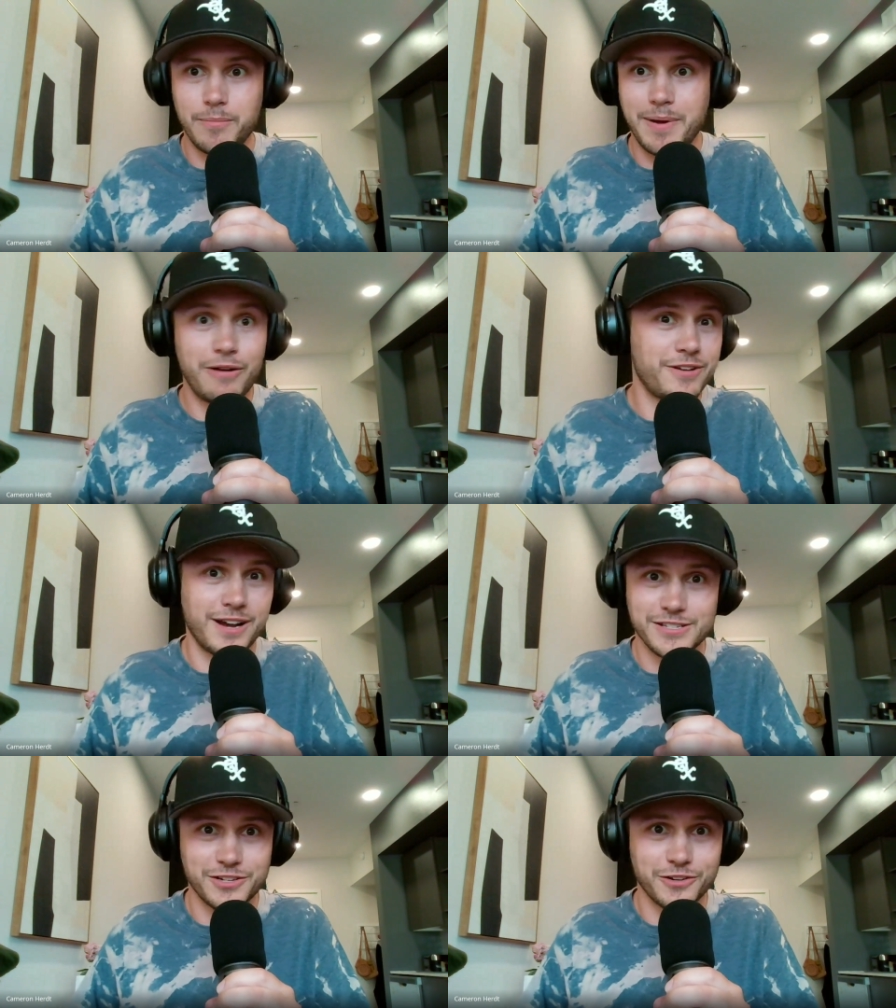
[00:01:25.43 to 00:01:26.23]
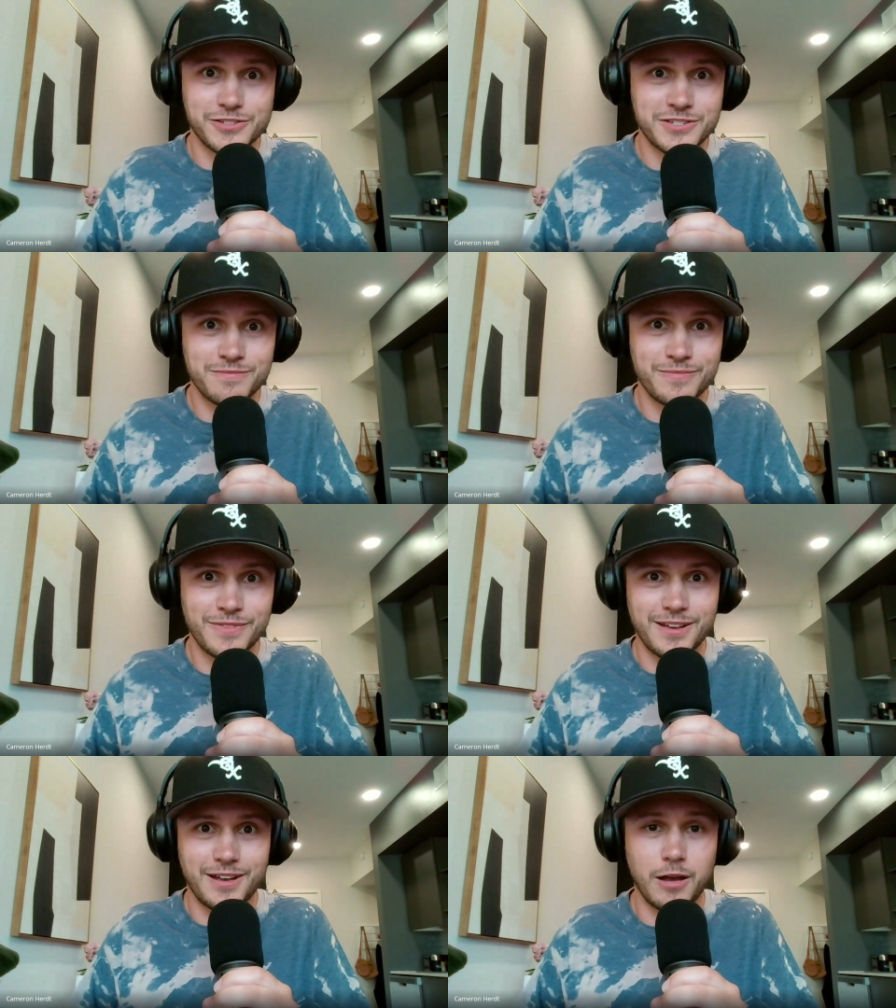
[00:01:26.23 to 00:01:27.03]
about concerts
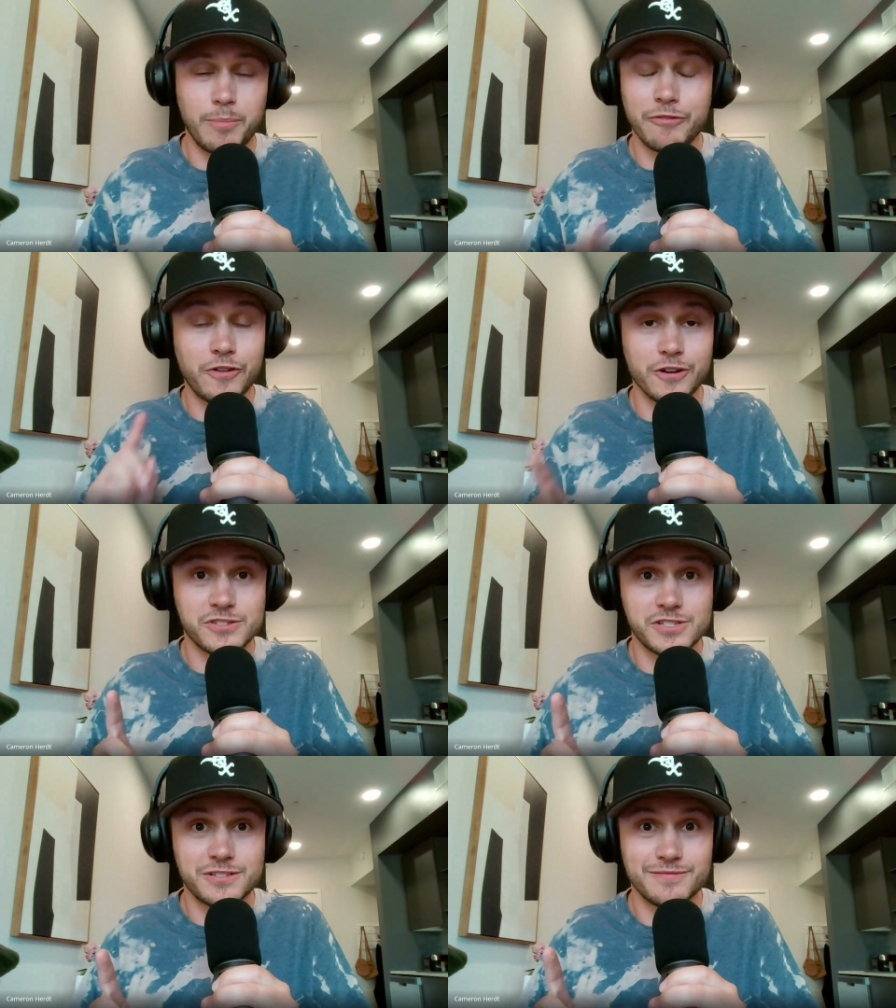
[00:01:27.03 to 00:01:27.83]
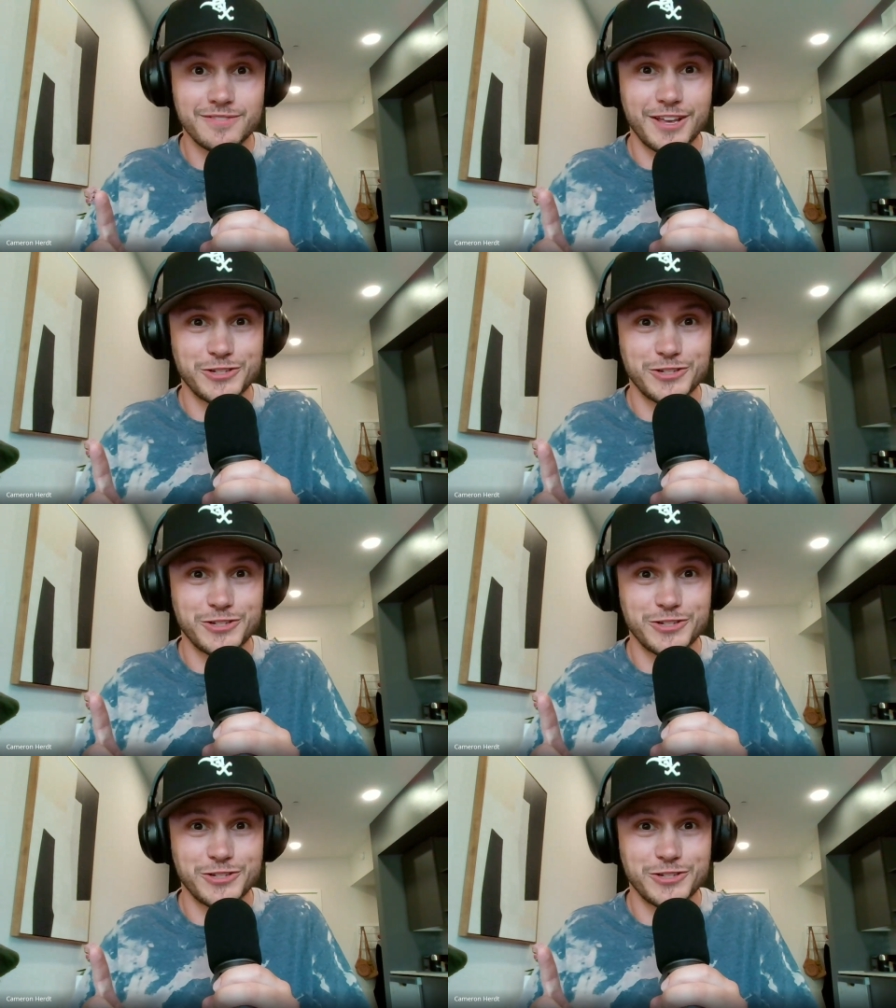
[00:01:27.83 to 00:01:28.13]
uh, but first,